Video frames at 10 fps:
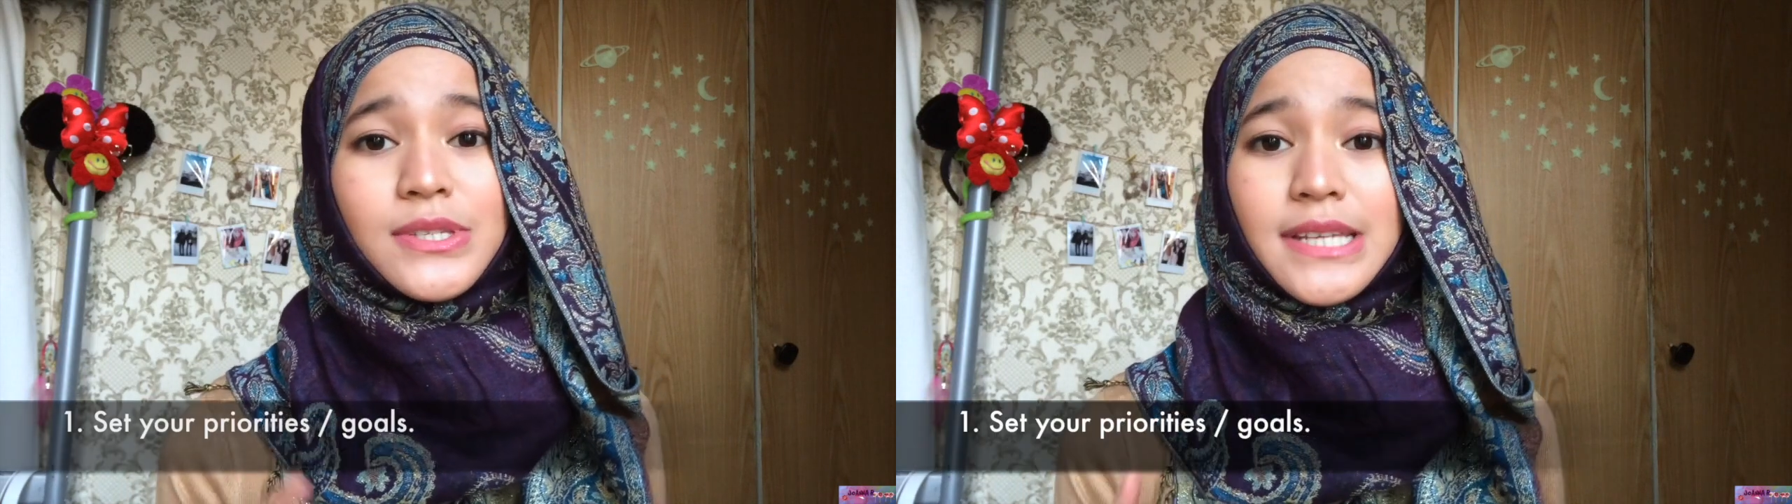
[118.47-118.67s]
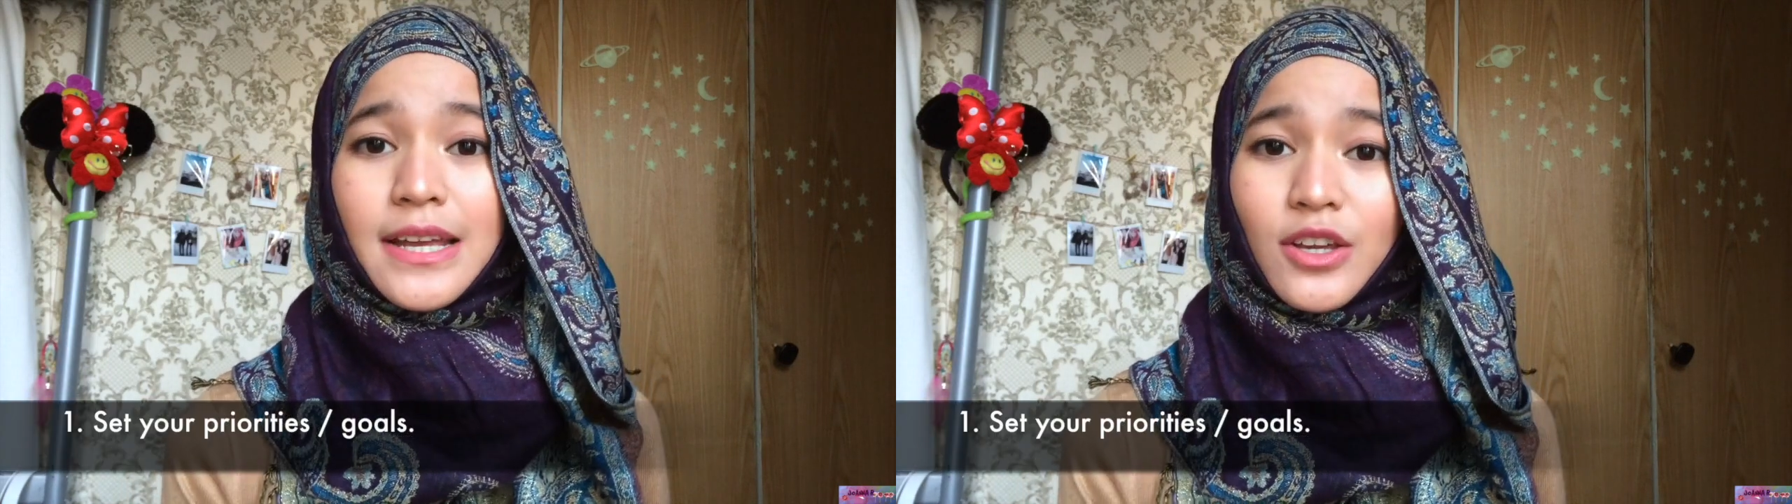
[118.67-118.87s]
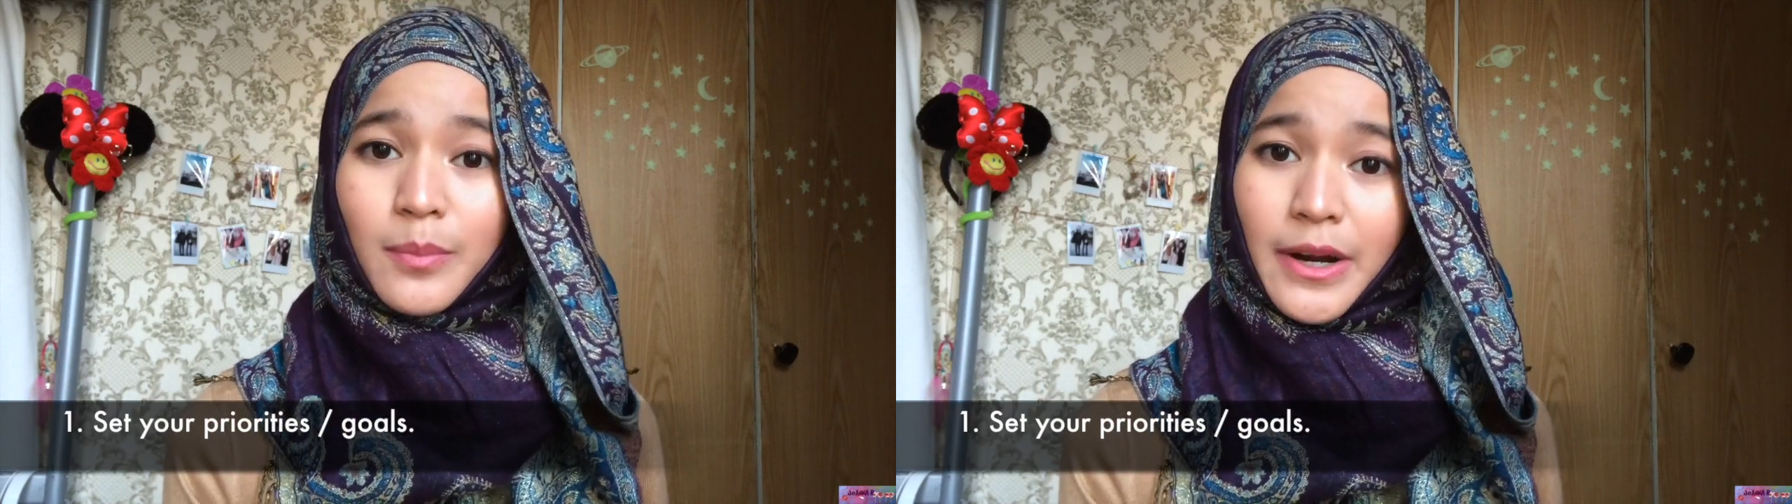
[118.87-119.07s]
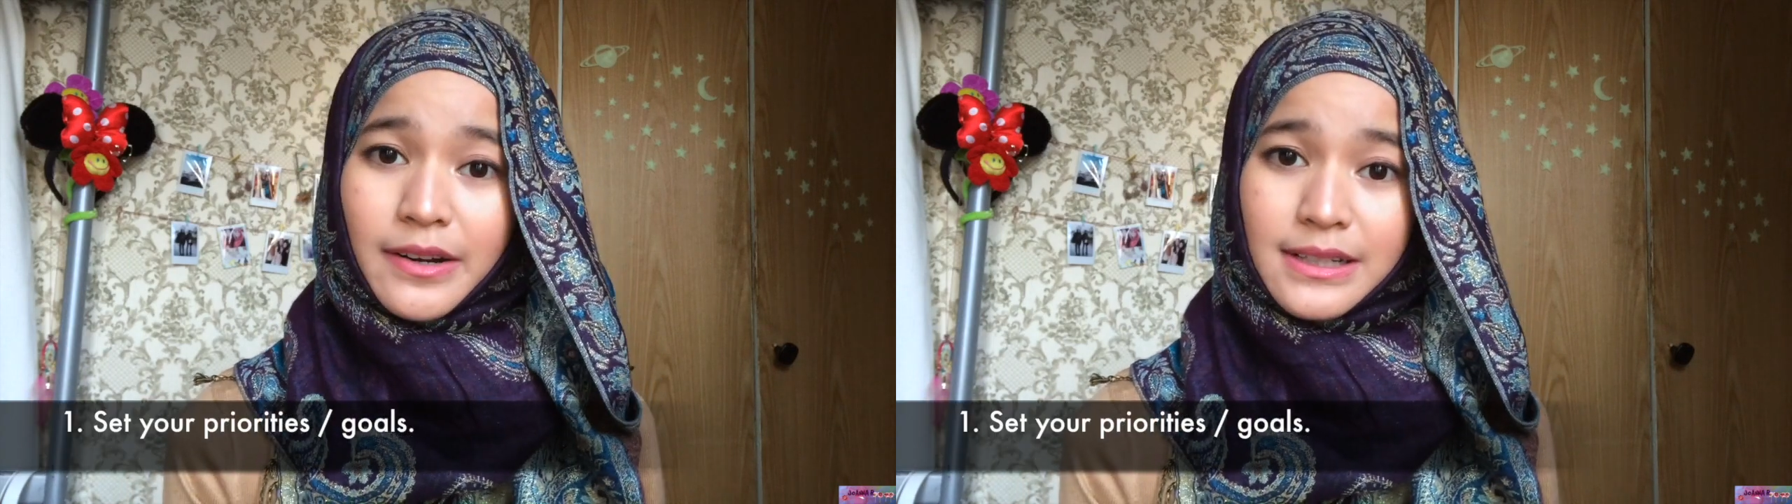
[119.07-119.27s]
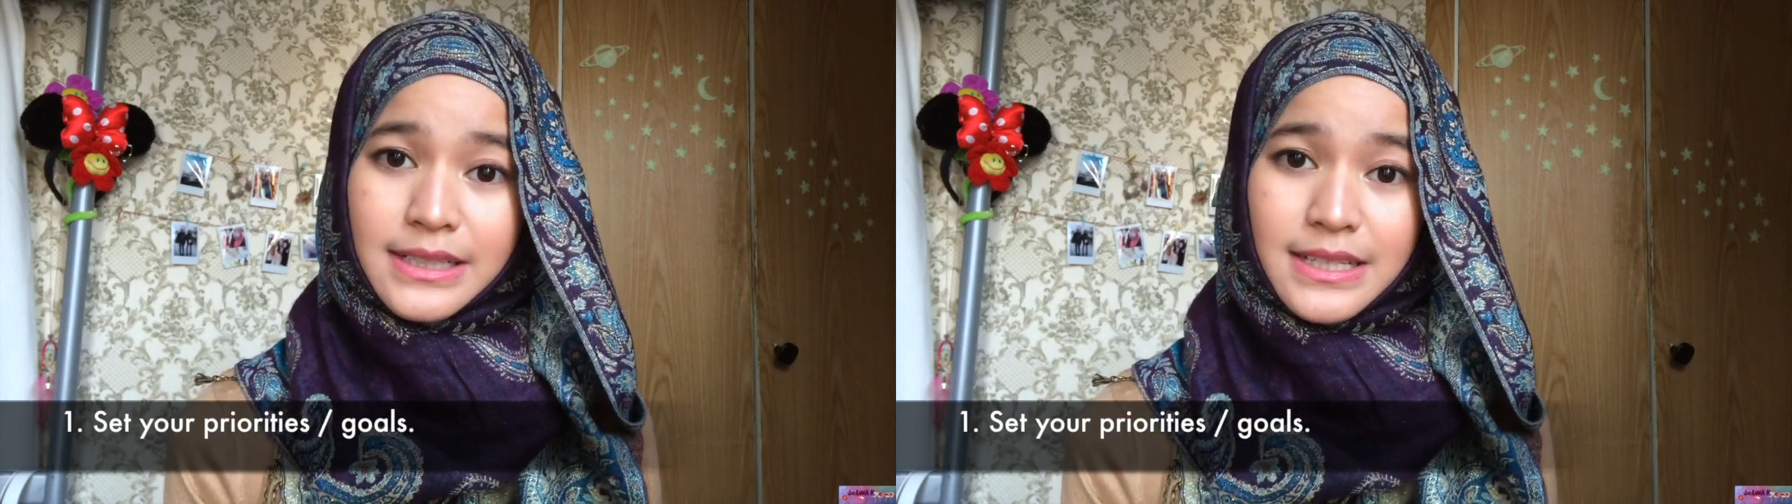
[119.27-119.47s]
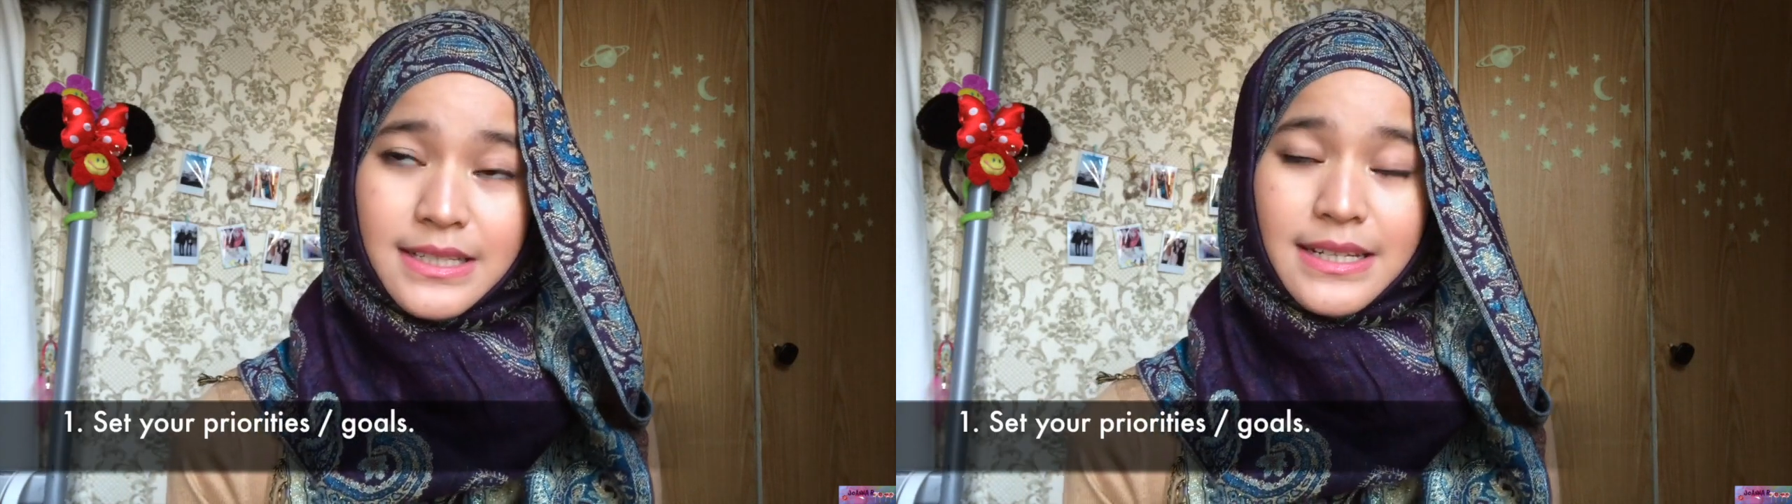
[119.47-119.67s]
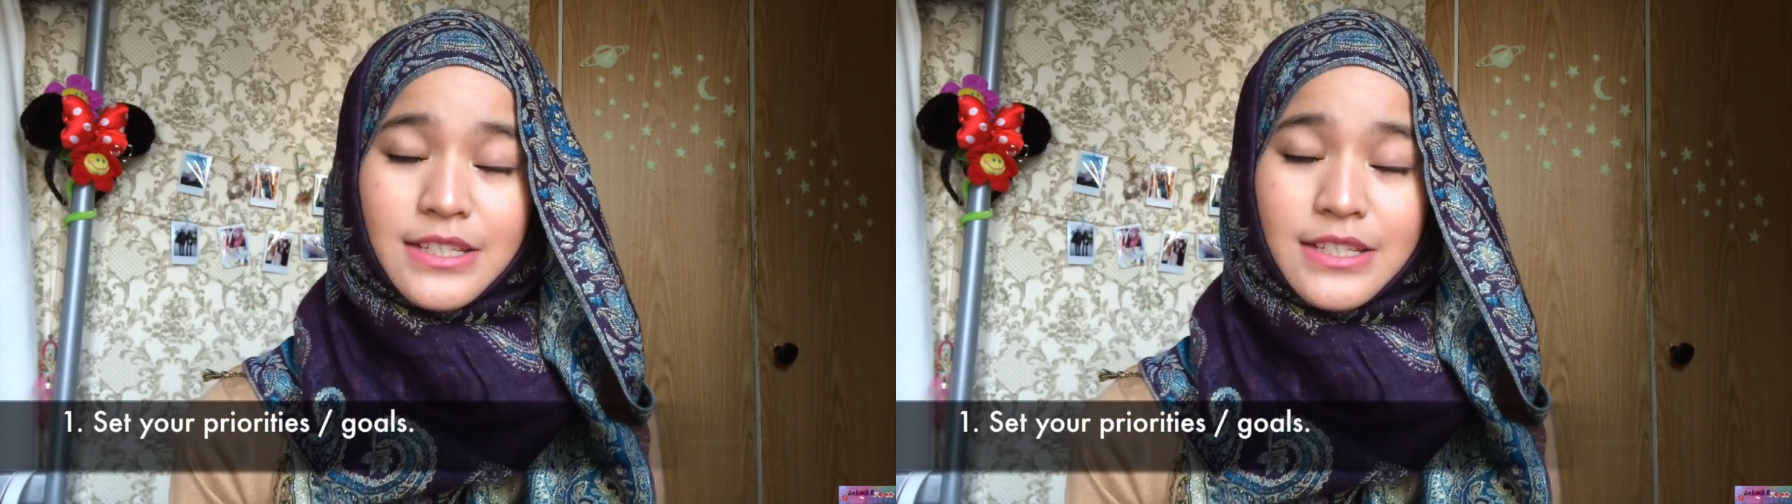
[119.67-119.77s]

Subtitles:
set your priorities